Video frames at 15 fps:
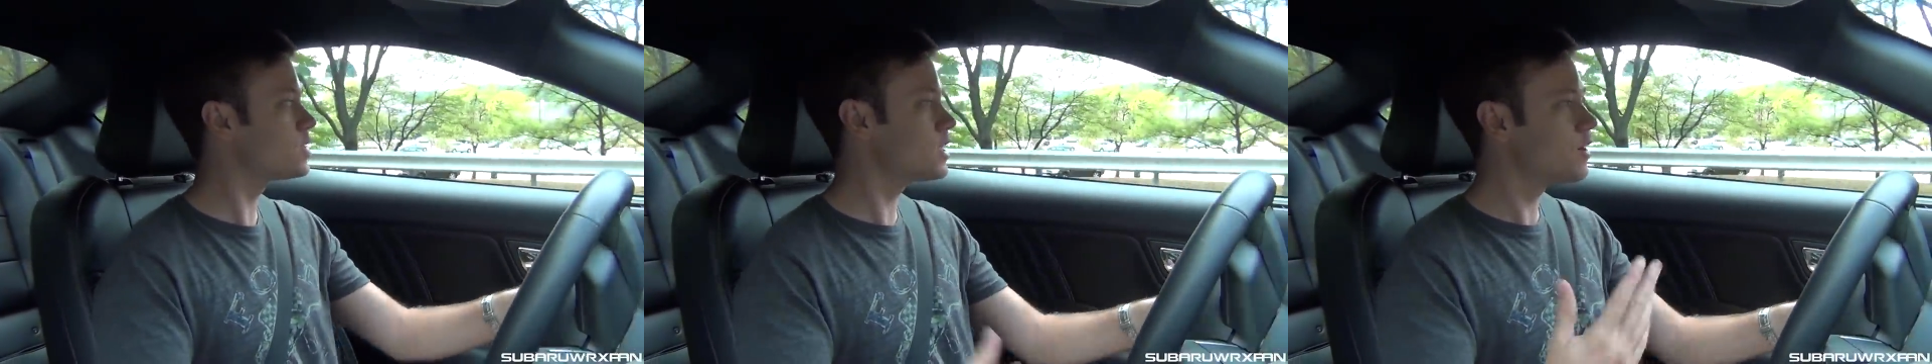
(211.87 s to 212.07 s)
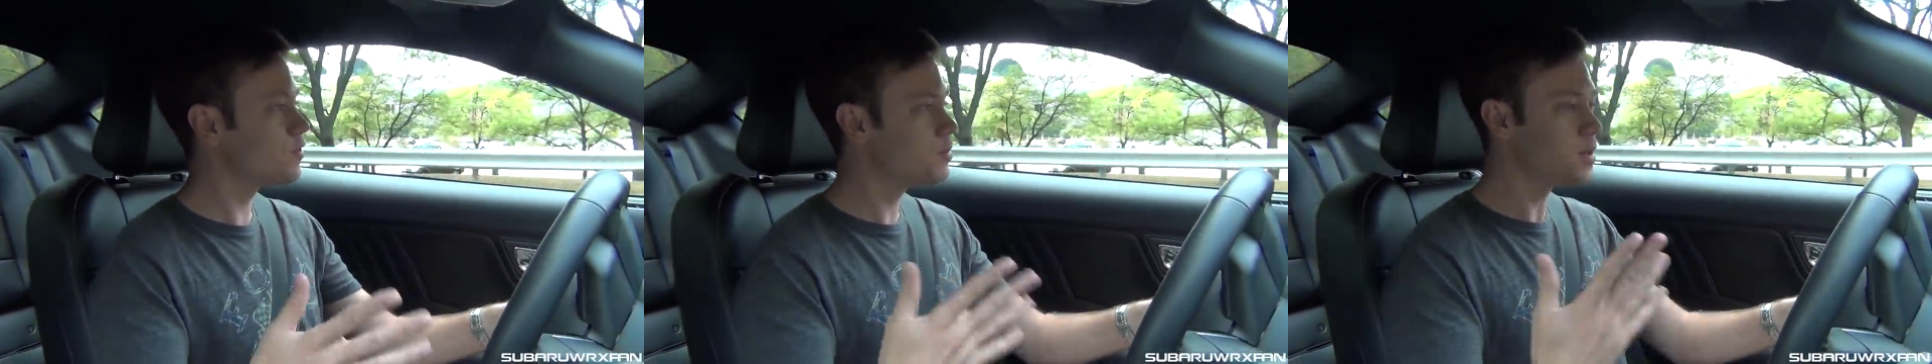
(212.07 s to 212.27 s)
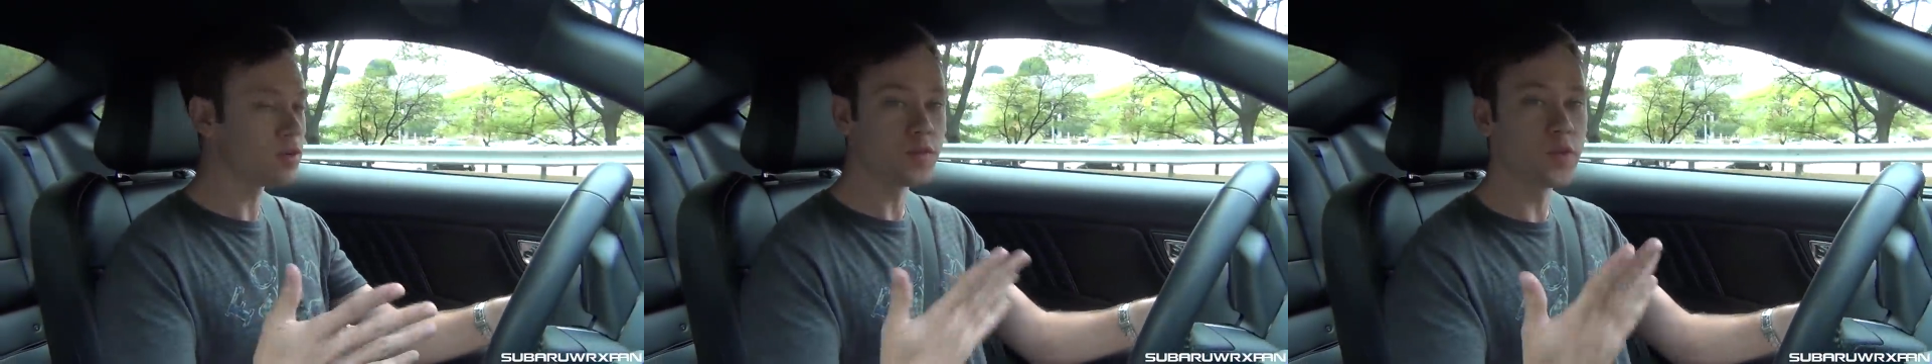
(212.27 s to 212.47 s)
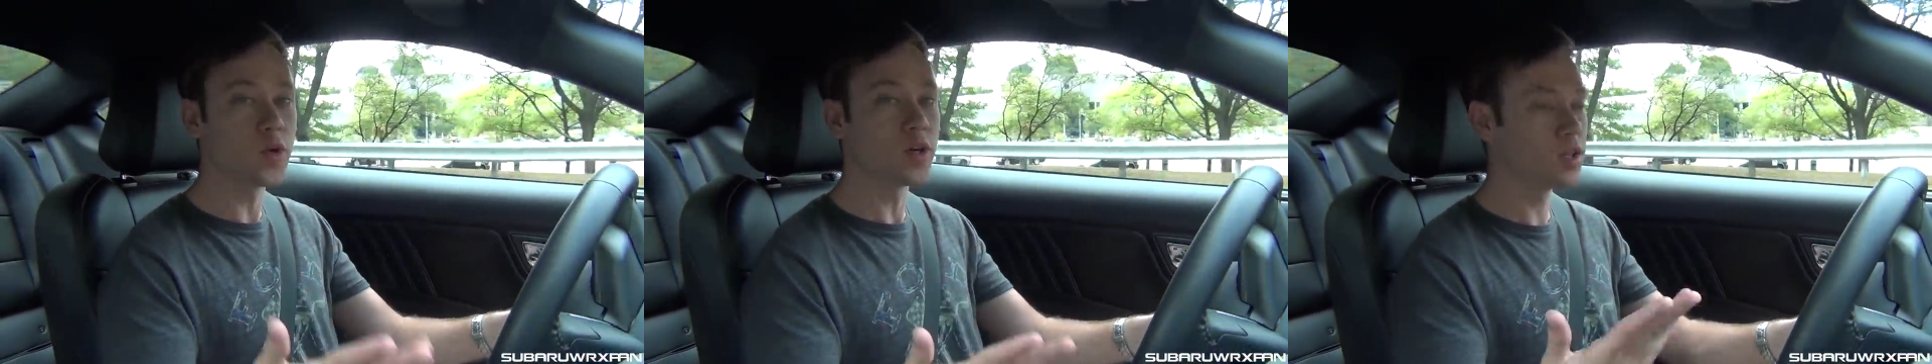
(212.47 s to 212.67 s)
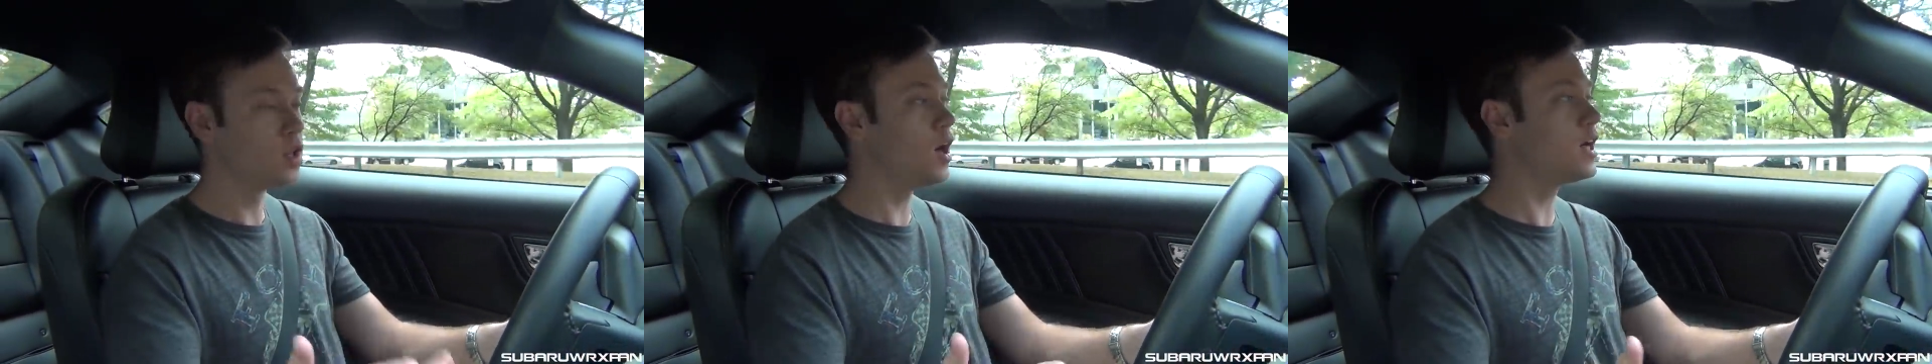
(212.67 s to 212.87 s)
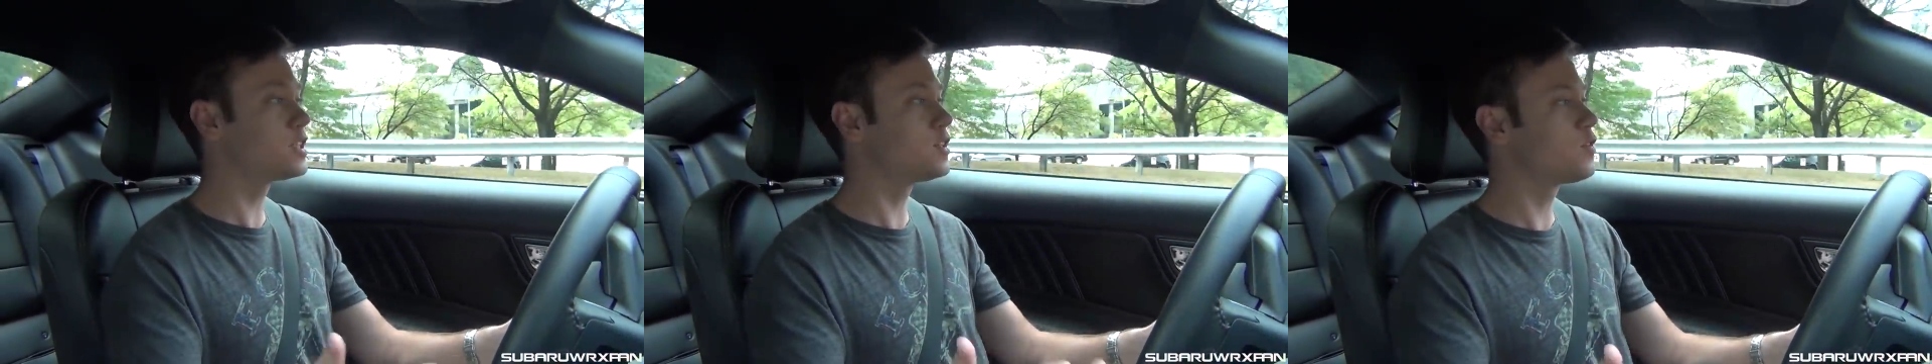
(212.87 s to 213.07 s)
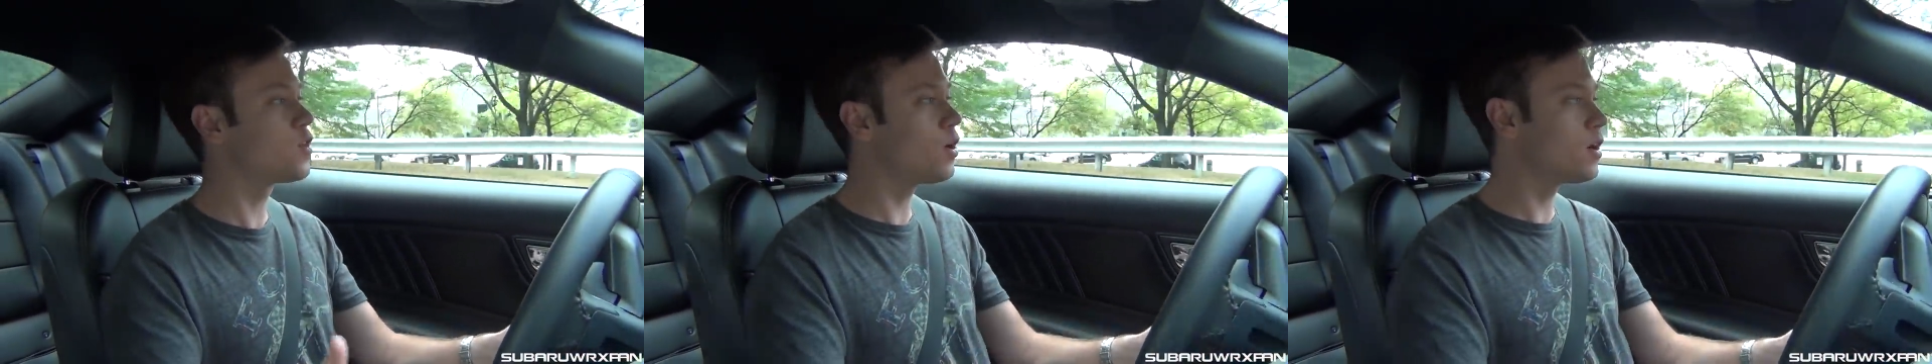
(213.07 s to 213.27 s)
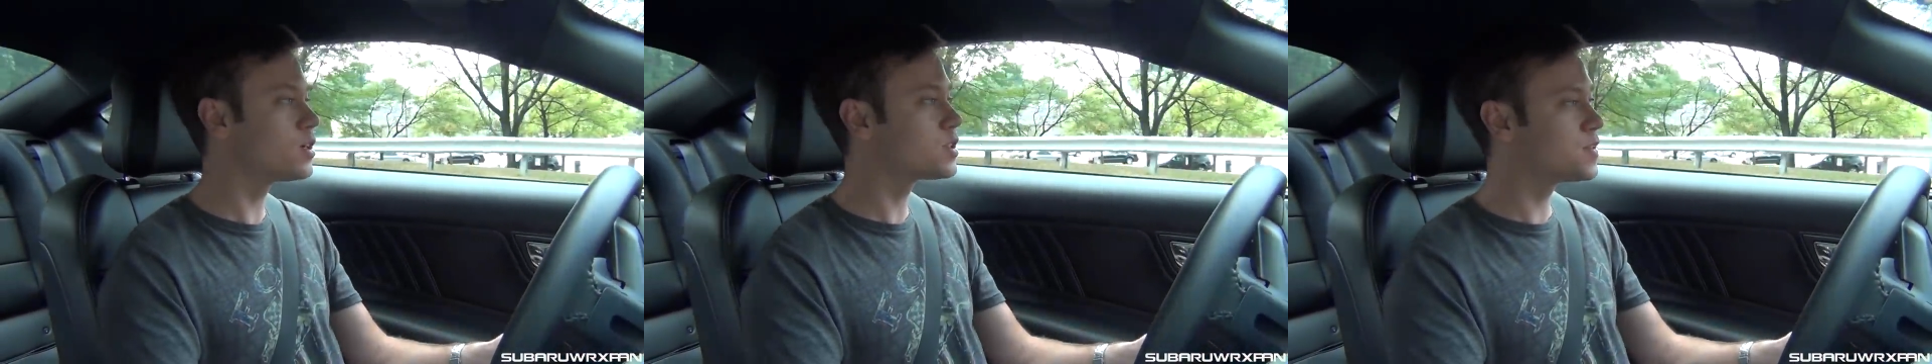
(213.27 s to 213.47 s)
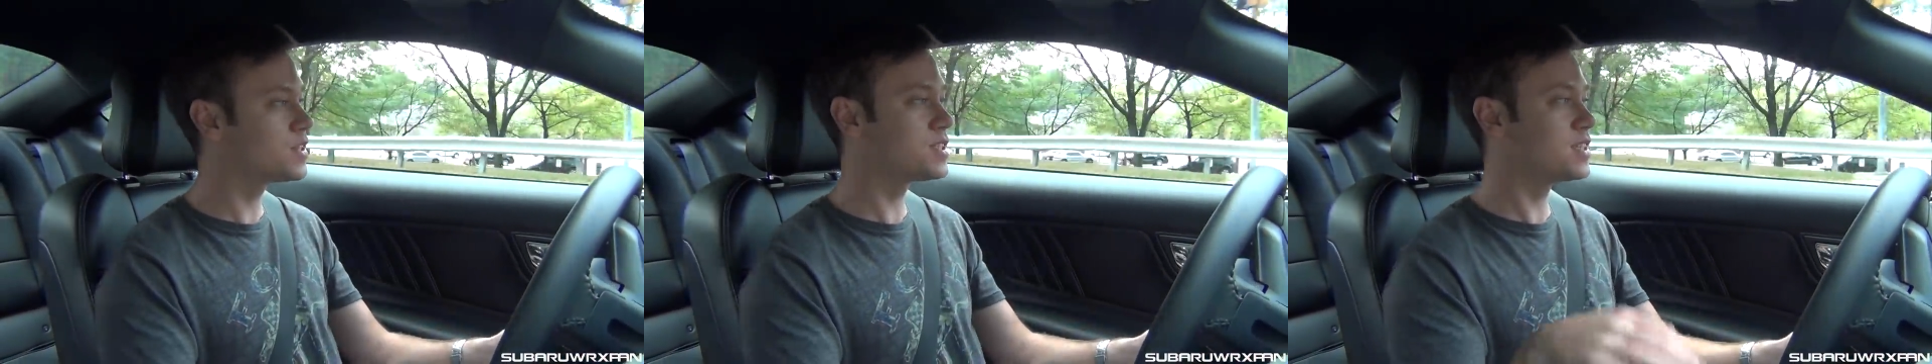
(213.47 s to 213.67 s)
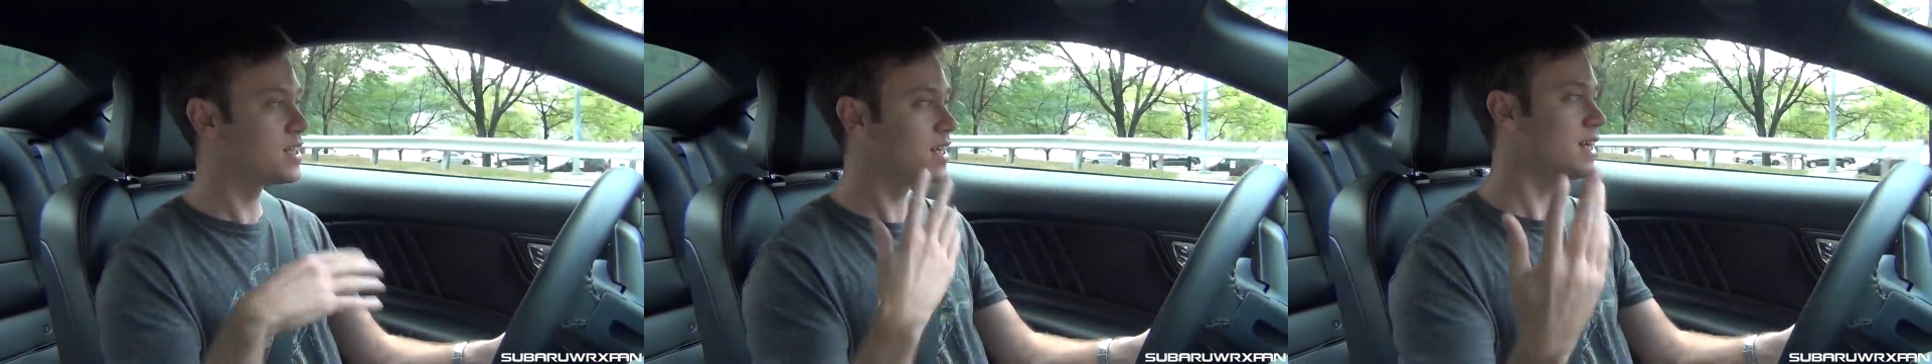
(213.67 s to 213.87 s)
as I've been reviewing lots of cars
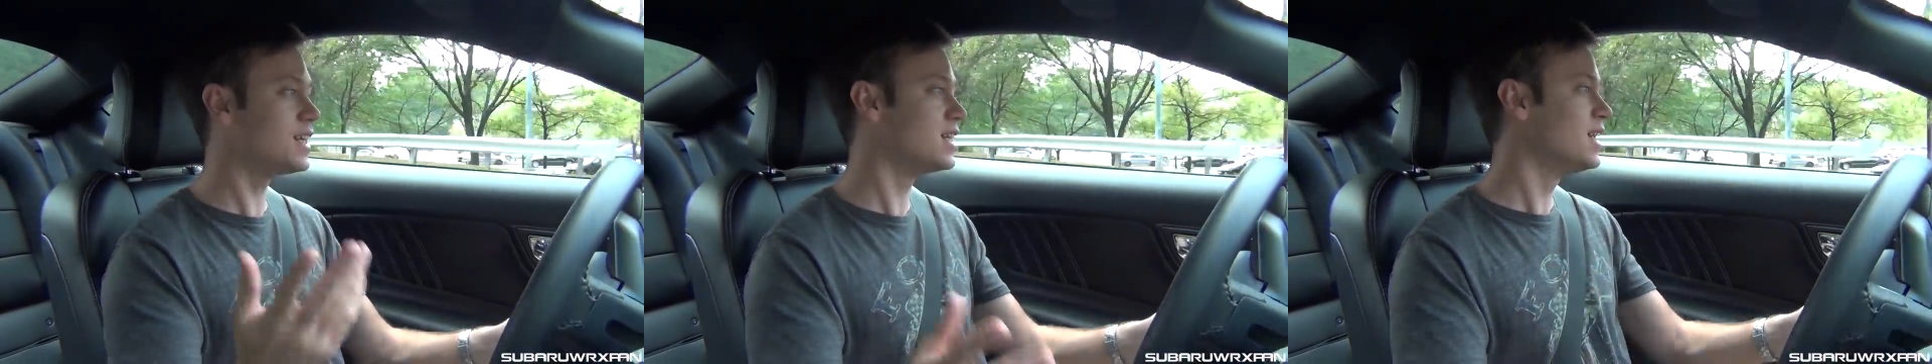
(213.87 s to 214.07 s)
recently,